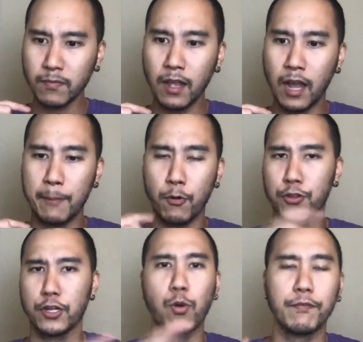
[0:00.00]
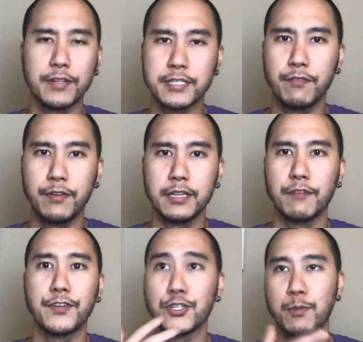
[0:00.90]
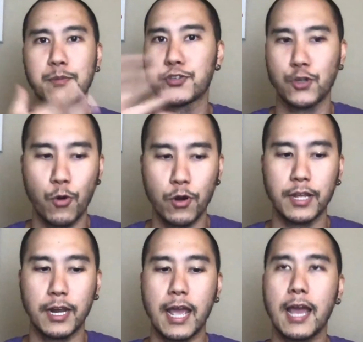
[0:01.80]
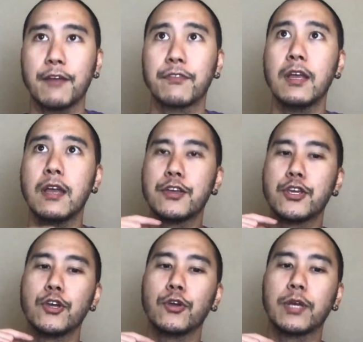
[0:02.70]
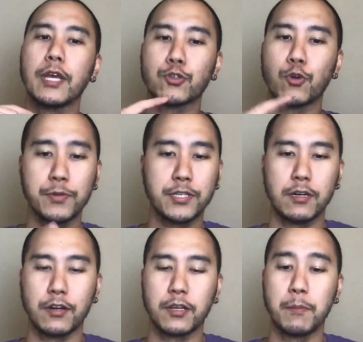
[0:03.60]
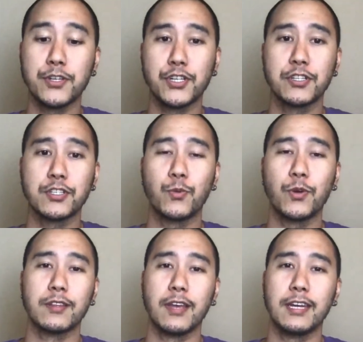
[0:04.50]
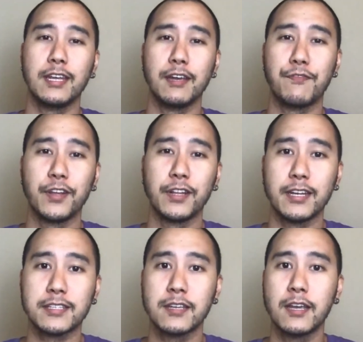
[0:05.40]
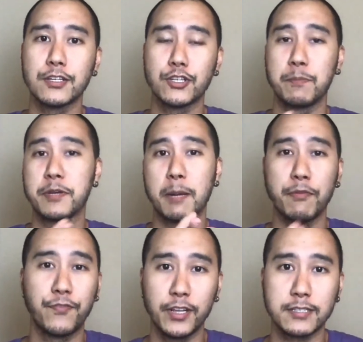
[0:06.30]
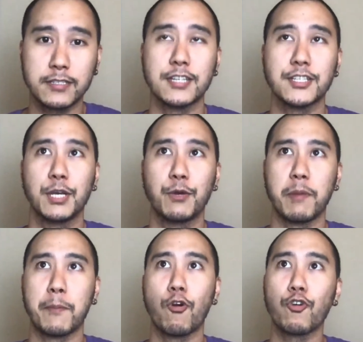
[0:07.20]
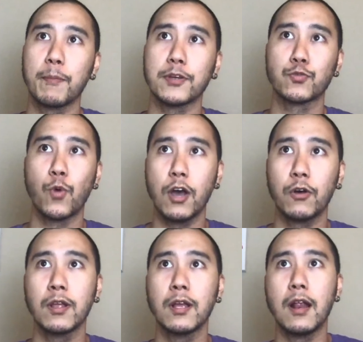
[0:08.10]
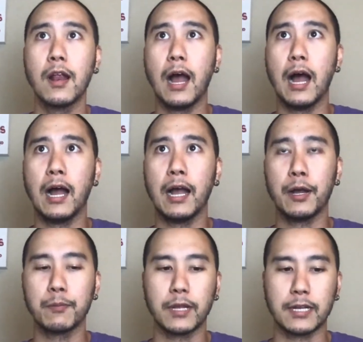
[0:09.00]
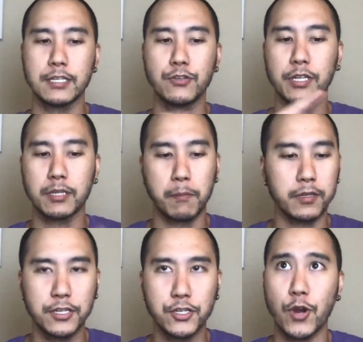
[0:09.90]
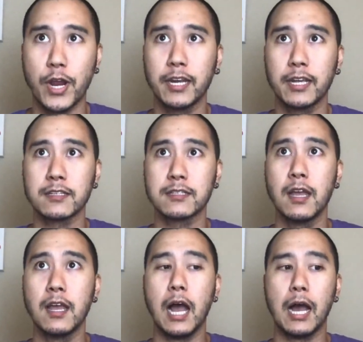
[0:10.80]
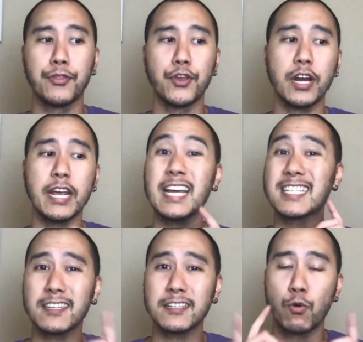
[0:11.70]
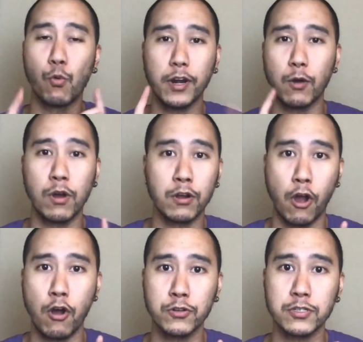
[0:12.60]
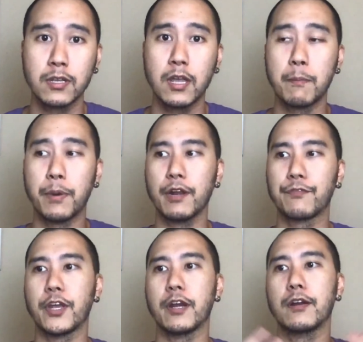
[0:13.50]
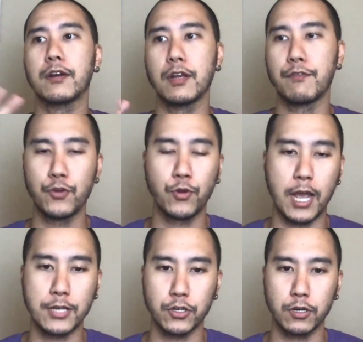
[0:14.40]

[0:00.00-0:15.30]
or the equivalents of it in the Physio Memes store that I have. You get 20% on commissions with any affiliates. So you become affiliates essentially with my program as well. Like I said, you get the monthly trainings. There isn't one-on-one calls, but if you guys